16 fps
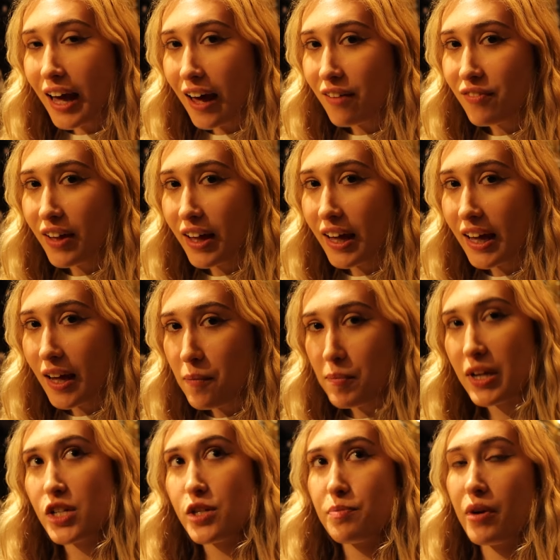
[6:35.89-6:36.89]
cafe in
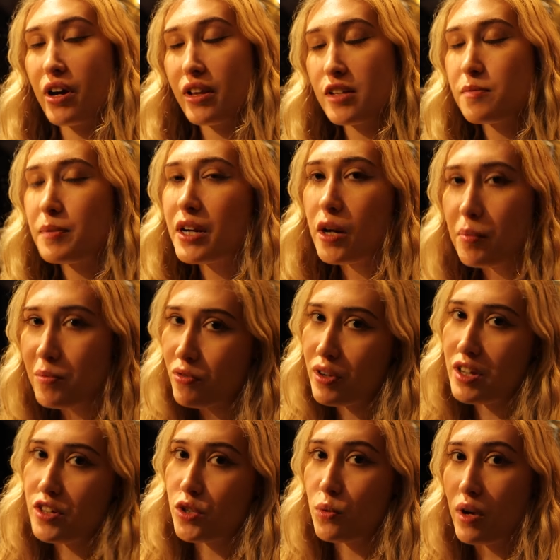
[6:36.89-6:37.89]
Peterborough that's been open for
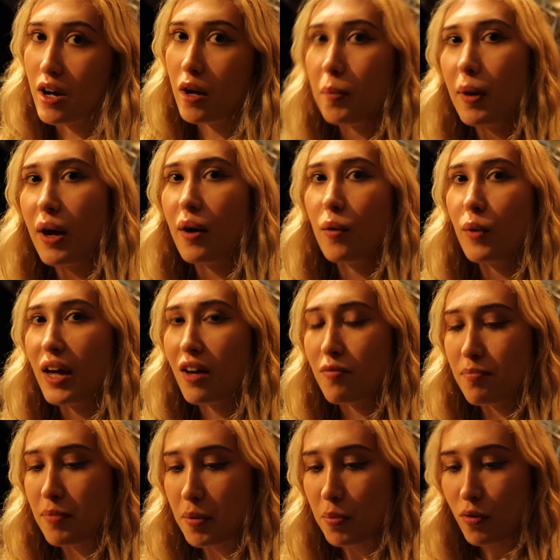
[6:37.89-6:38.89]
a little while, but we
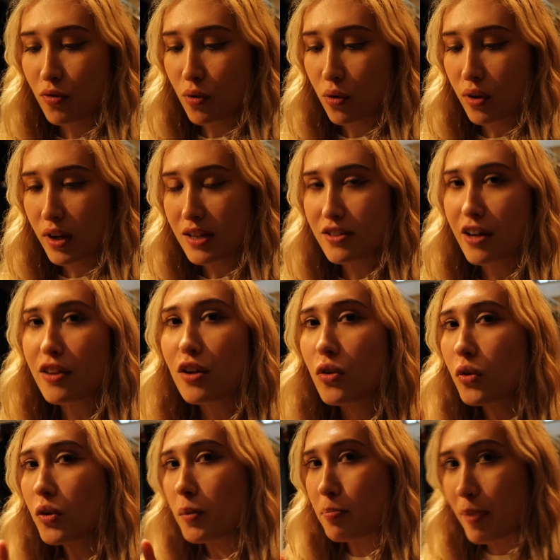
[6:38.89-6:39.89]
haven't been before. It's either
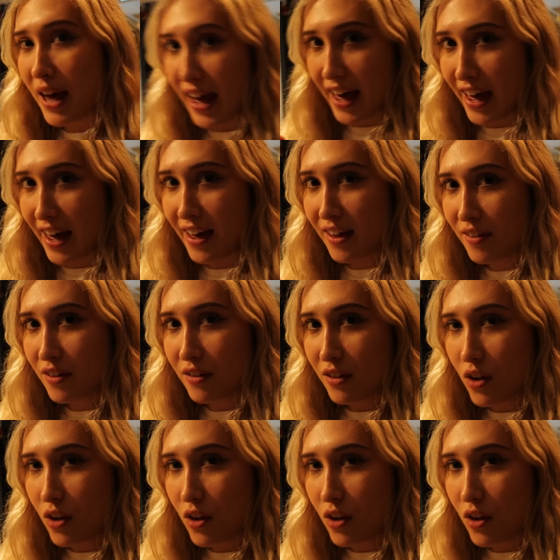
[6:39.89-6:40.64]
called Bear